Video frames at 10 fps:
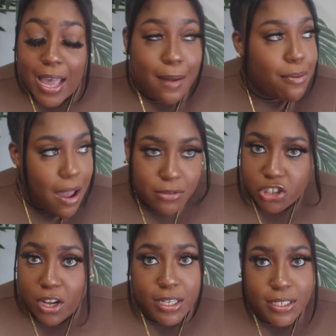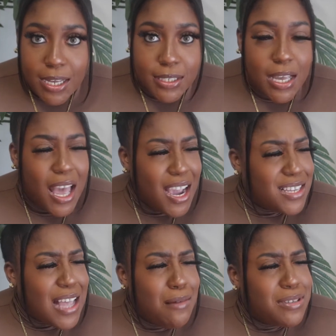I promise y'all it doesn't.
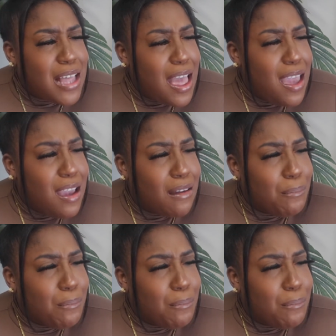Because I was like,